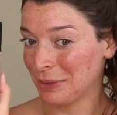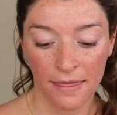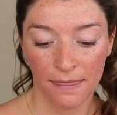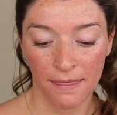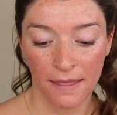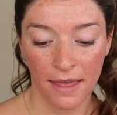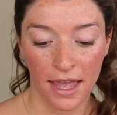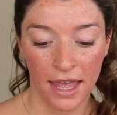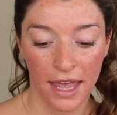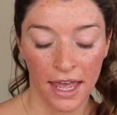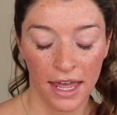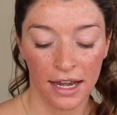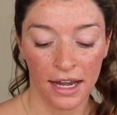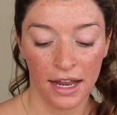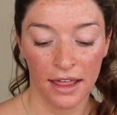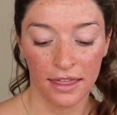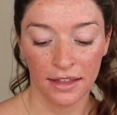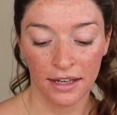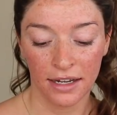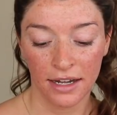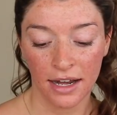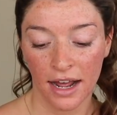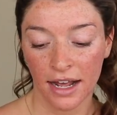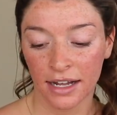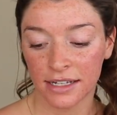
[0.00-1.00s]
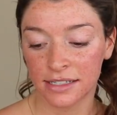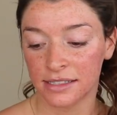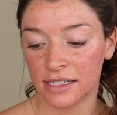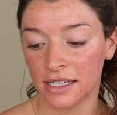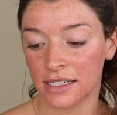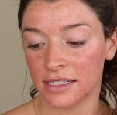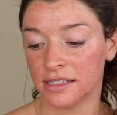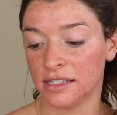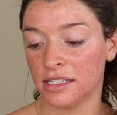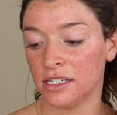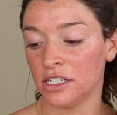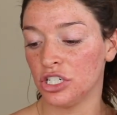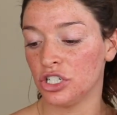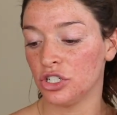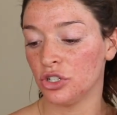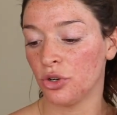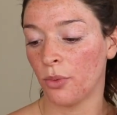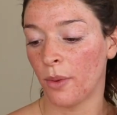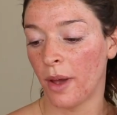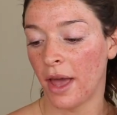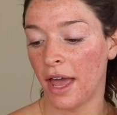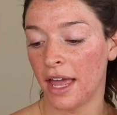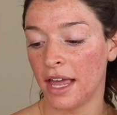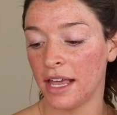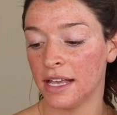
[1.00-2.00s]
And then the next is the
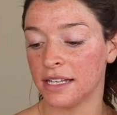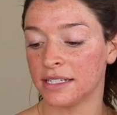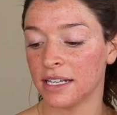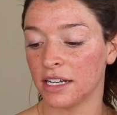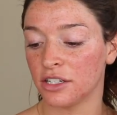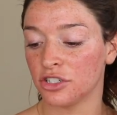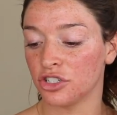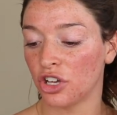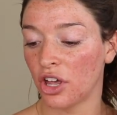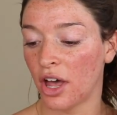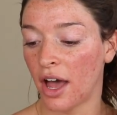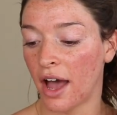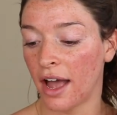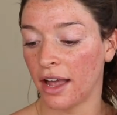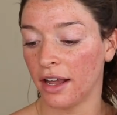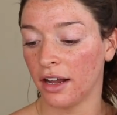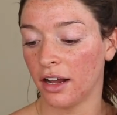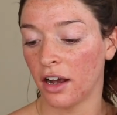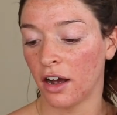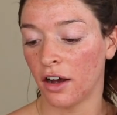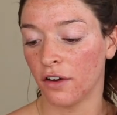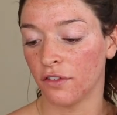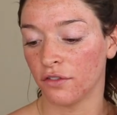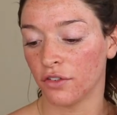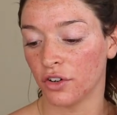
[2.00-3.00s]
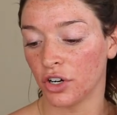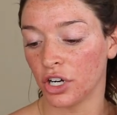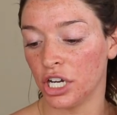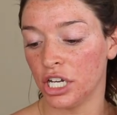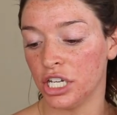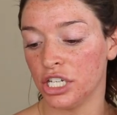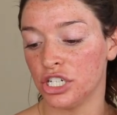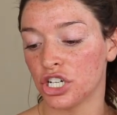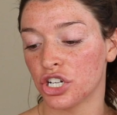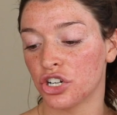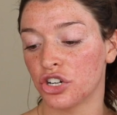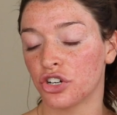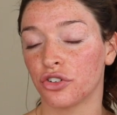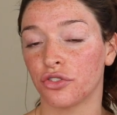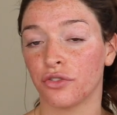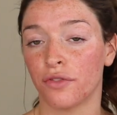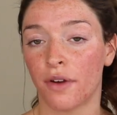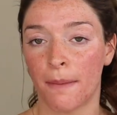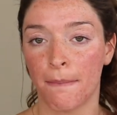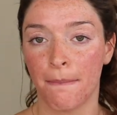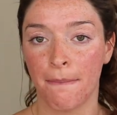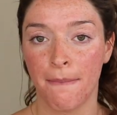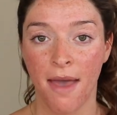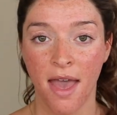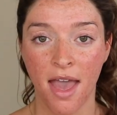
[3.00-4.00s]
Jouer Essential High Coverage
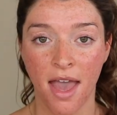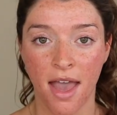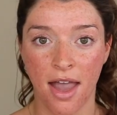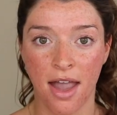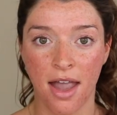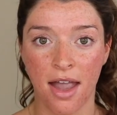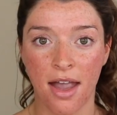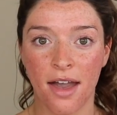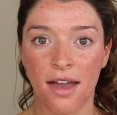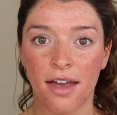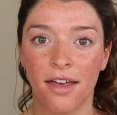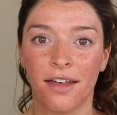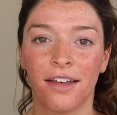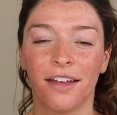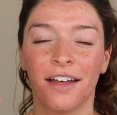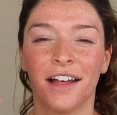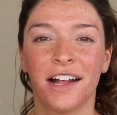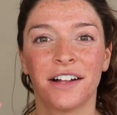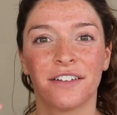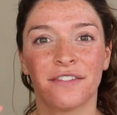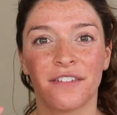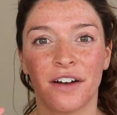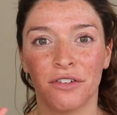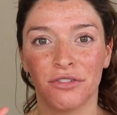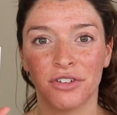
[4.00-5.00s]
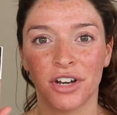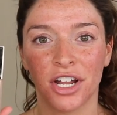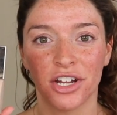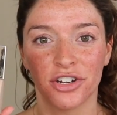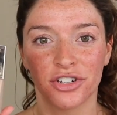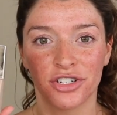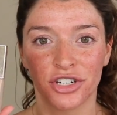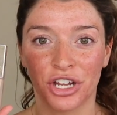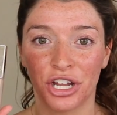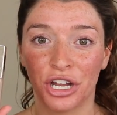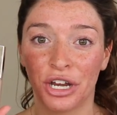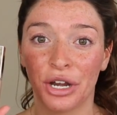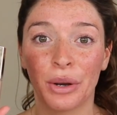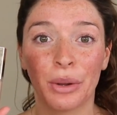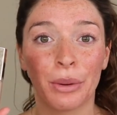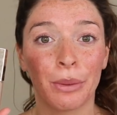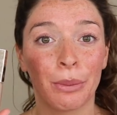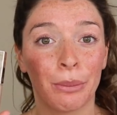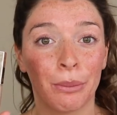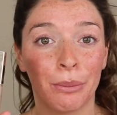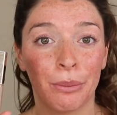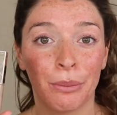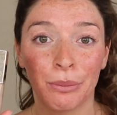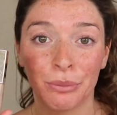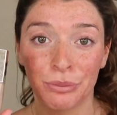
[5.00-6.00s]
Creme Foundation
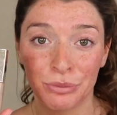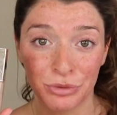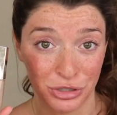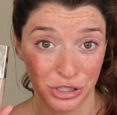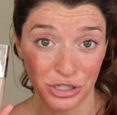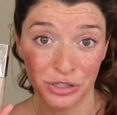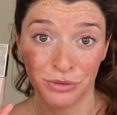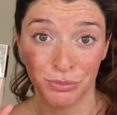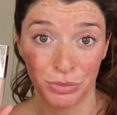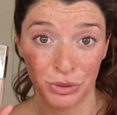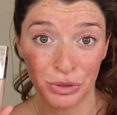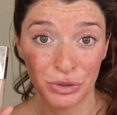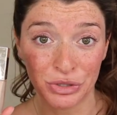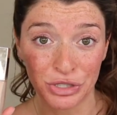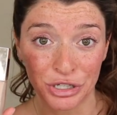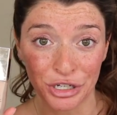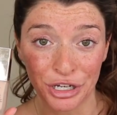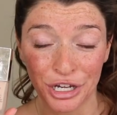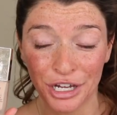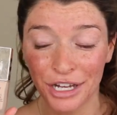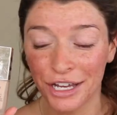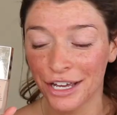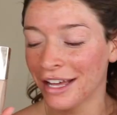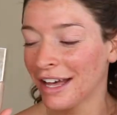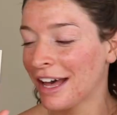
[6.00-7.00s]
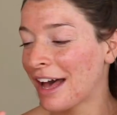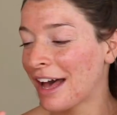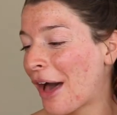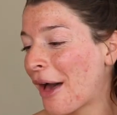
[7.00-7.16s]
she's bougie.